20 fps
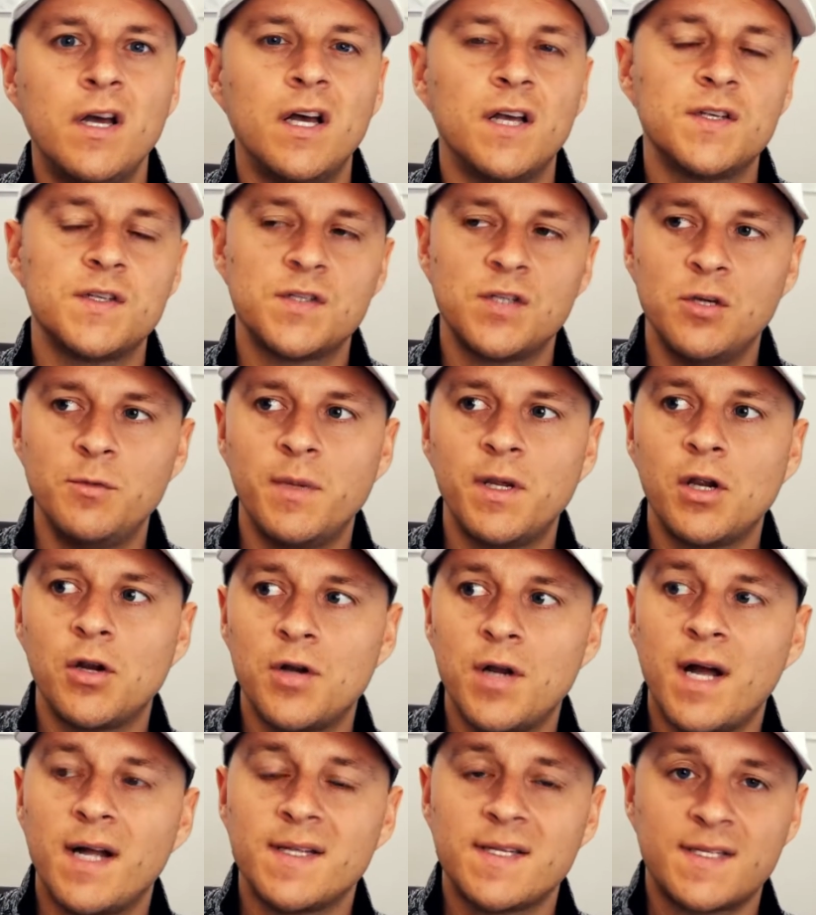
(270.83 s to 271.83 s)
assuming you're
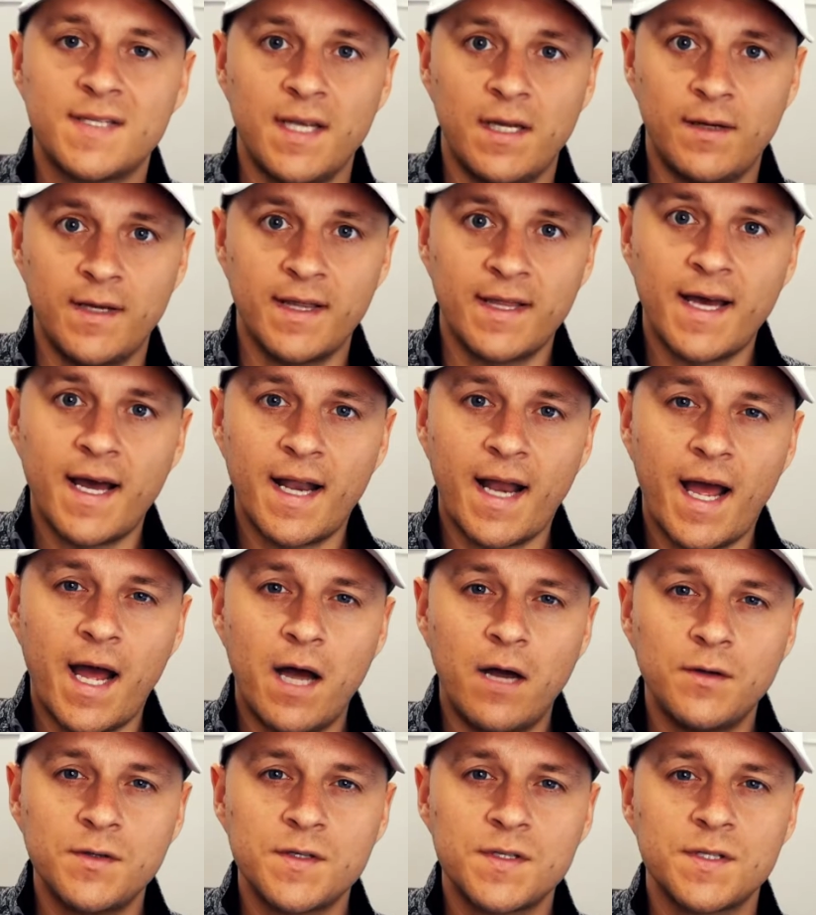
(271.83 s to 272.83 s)
not selling that
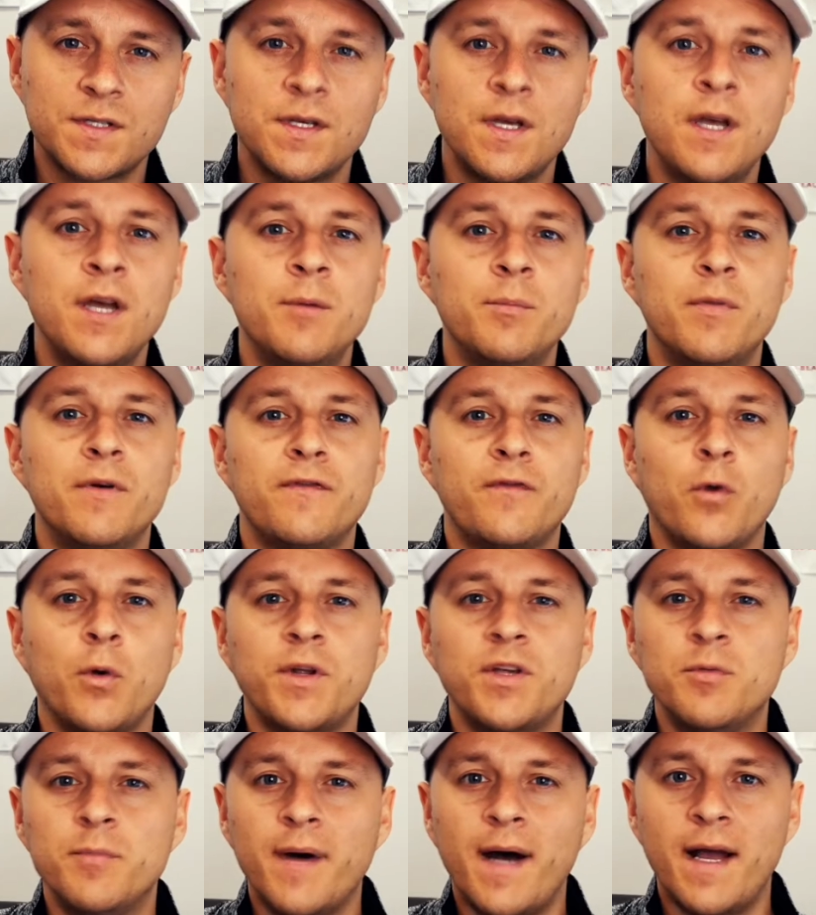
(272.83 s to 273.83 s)
house
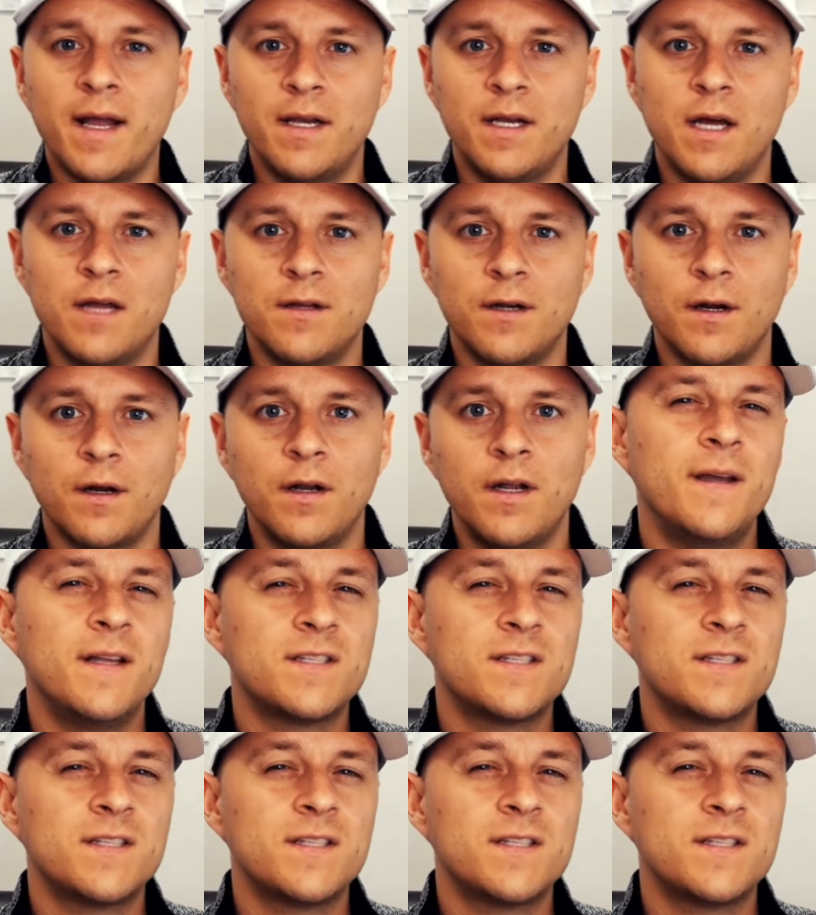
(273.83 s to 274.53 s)
before you buy another.